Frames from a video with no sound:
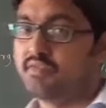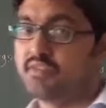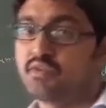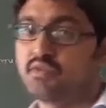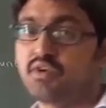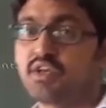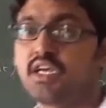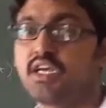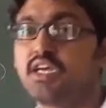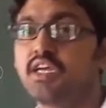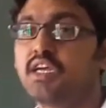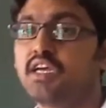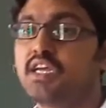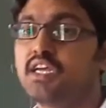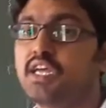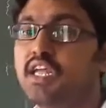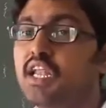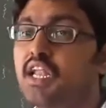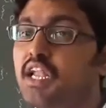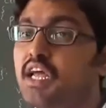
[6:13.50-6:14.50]
Okay,
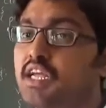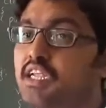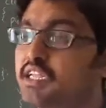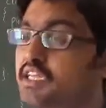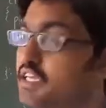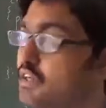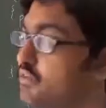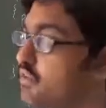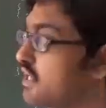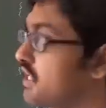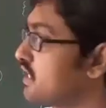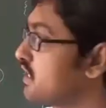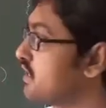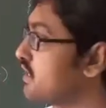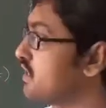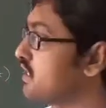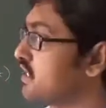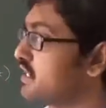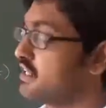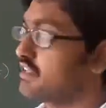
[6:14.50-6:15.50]
inline keyword
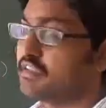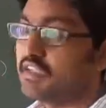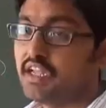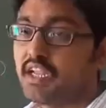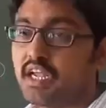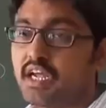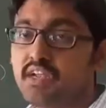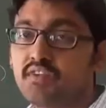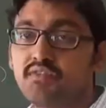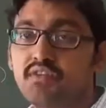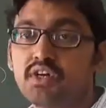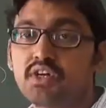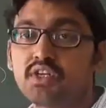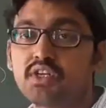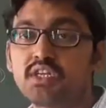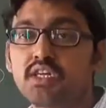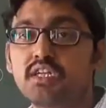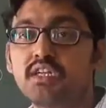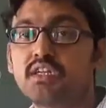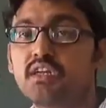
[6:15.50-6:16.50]
hakidre that is inline
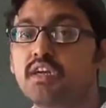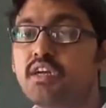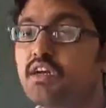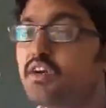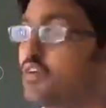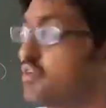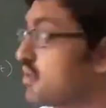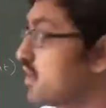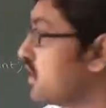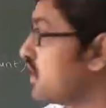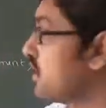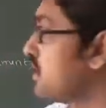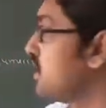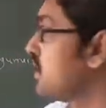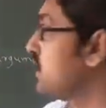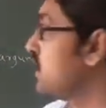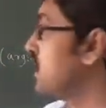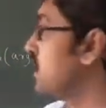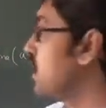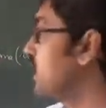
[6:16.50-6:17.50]
function. Okay,
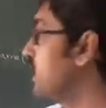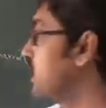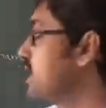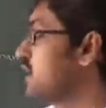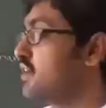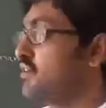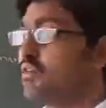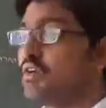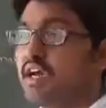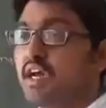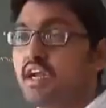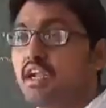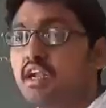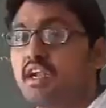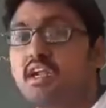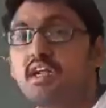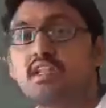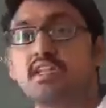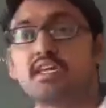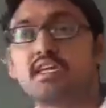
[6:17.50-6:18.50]
inline keyword
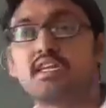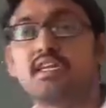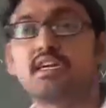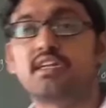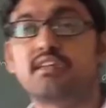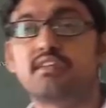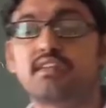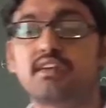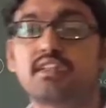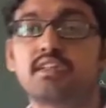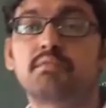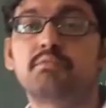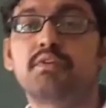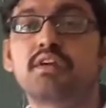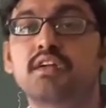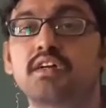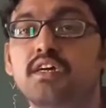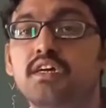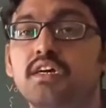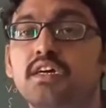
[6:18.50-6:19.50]
hakilla andre that is nothing
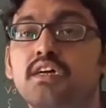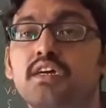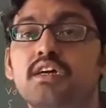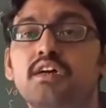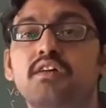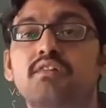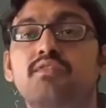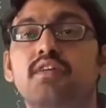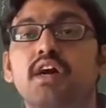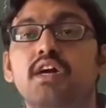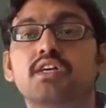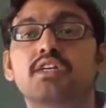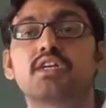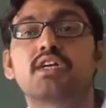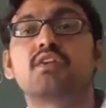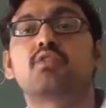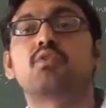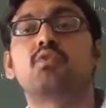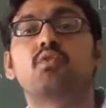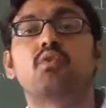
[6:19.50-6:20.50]
but a
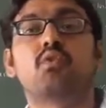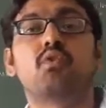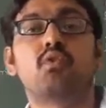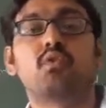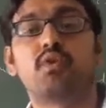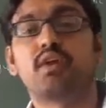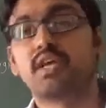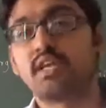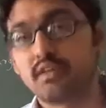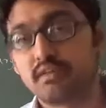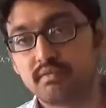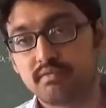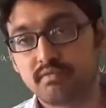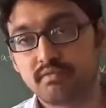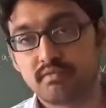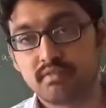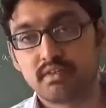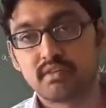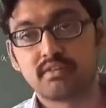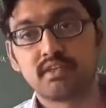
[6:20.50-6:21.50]
function overloading
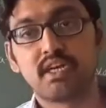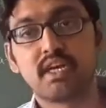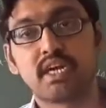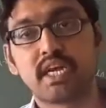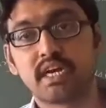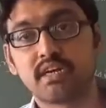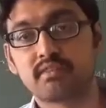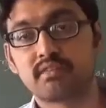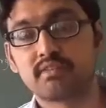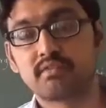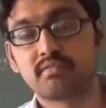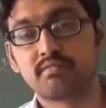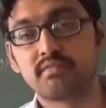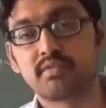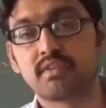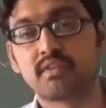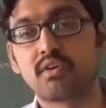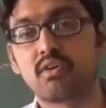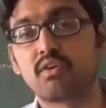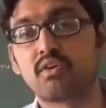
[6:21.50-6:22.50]
syntax.
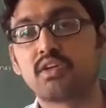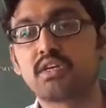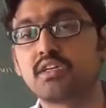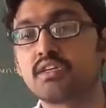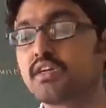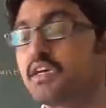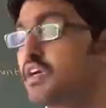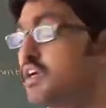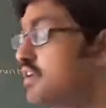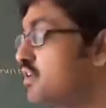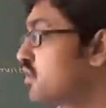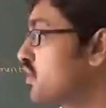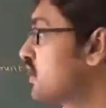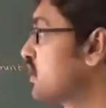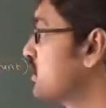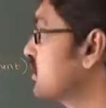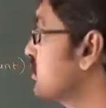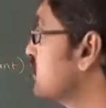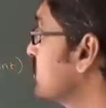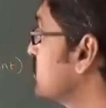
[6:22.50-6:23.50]
Got it? Okay,
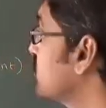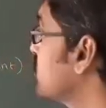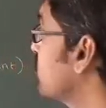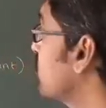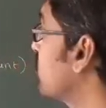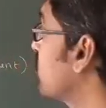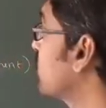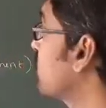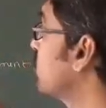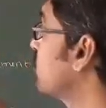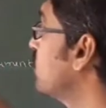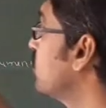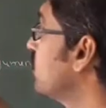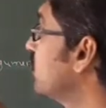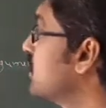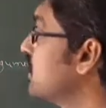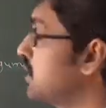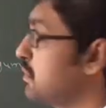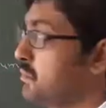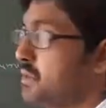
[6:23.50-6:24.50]
this is you have to
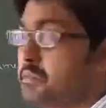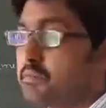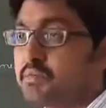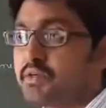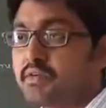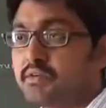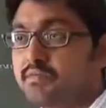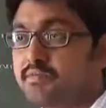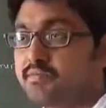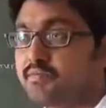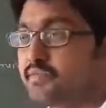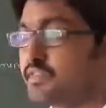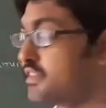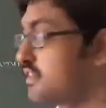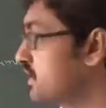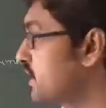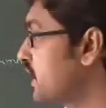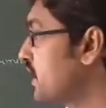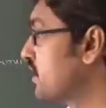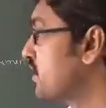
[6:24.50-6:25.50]
remember.
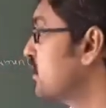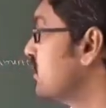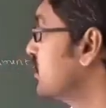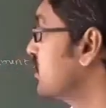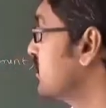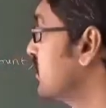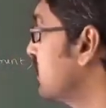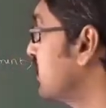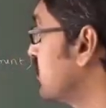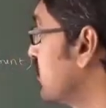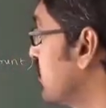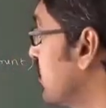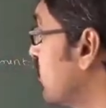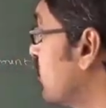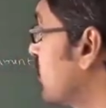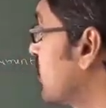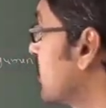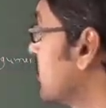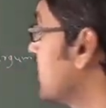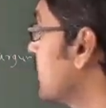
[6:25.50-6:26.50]
Then
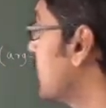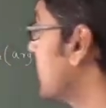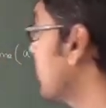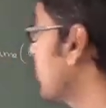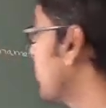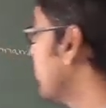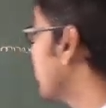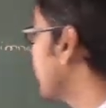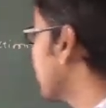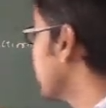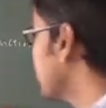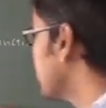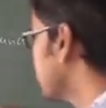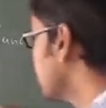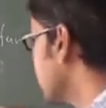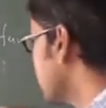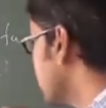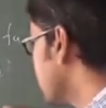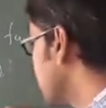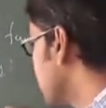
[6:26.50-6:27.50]
what are the
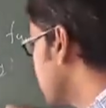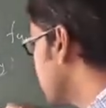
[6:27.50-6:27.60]
advantages?